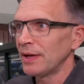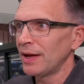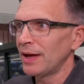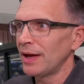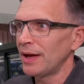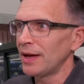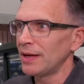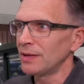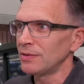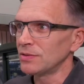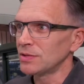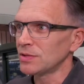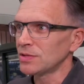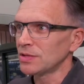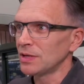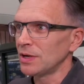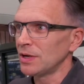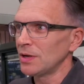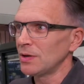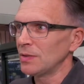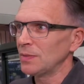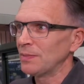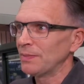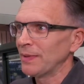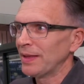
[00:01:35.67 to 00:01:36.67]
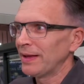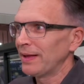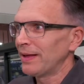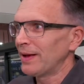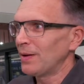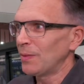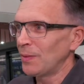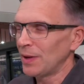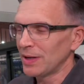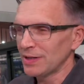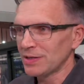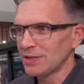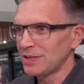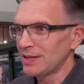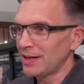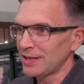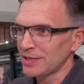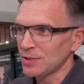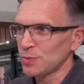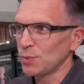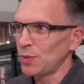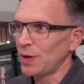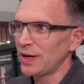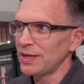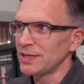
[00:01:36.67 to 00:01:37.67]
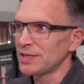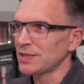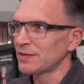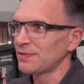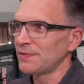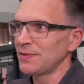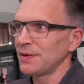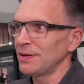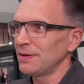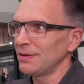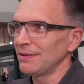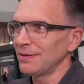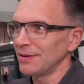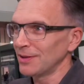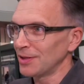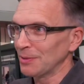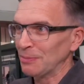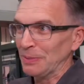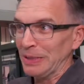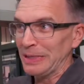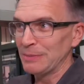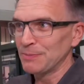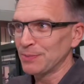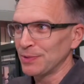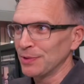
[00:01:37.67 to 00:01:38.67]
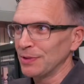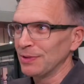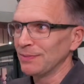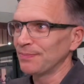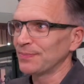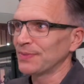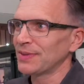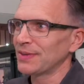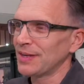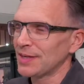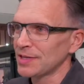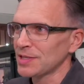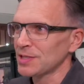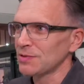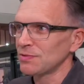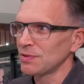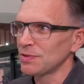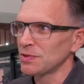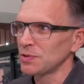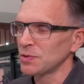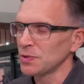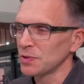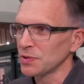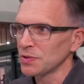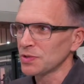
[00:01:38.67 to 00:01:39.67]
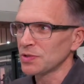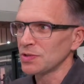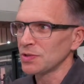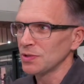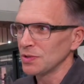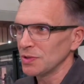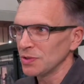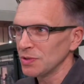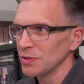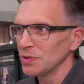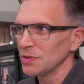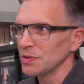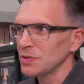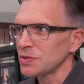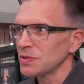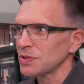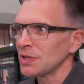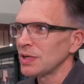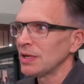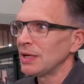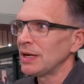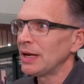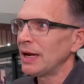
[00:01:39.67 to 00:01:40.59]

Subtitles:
and so whilst that's waste for other people, that's a resource to us,